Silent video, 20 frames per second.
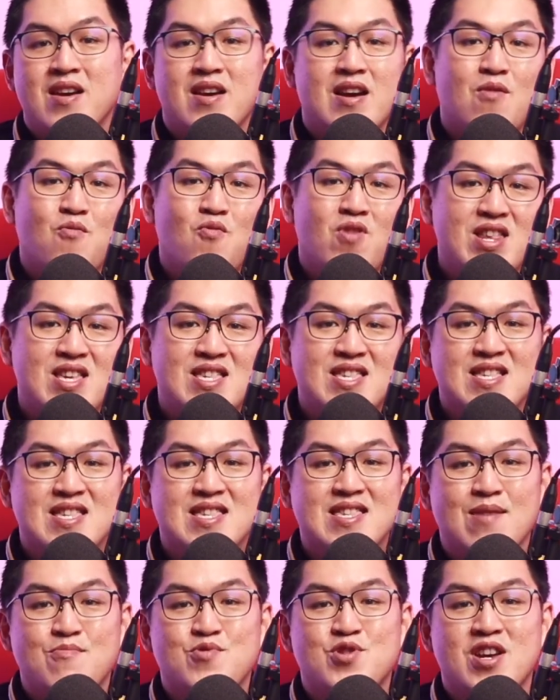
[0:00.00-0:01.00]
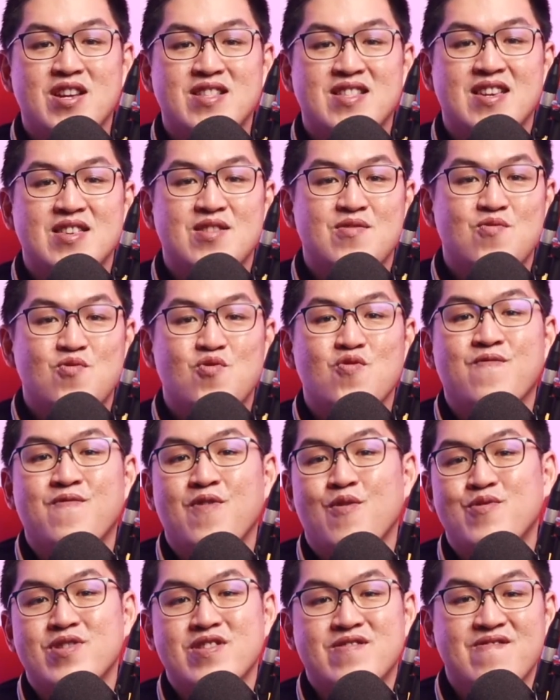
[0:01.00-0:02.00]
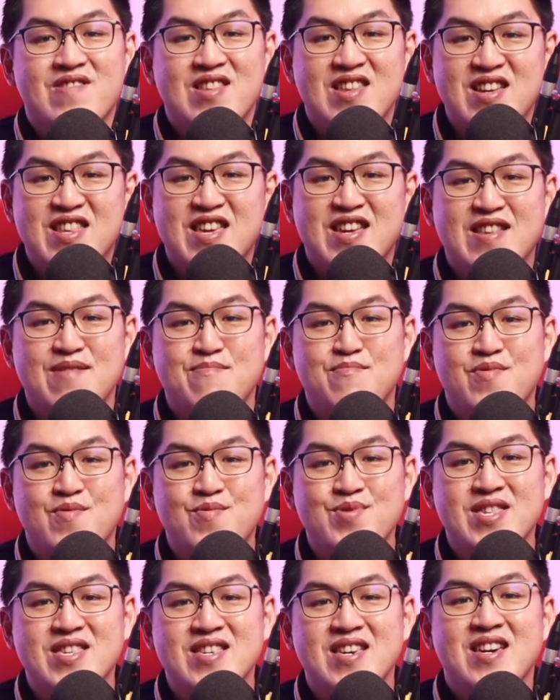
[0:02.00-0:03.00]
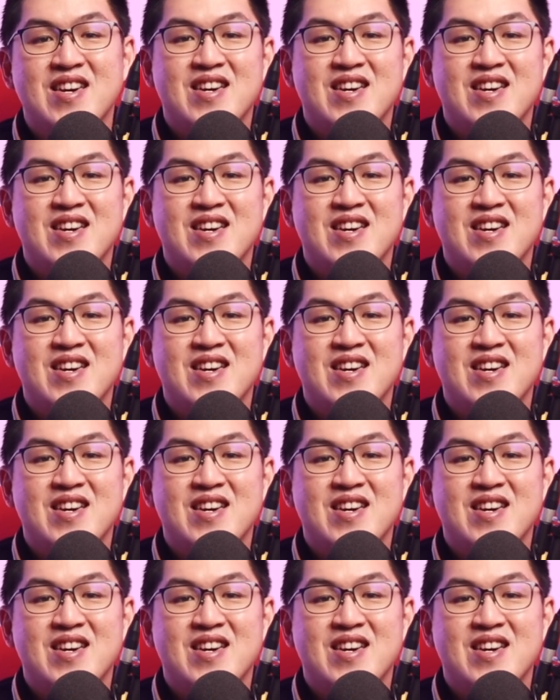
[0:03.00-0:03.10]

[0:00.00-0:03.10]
Now, what is the subject that you look forward to learning the most?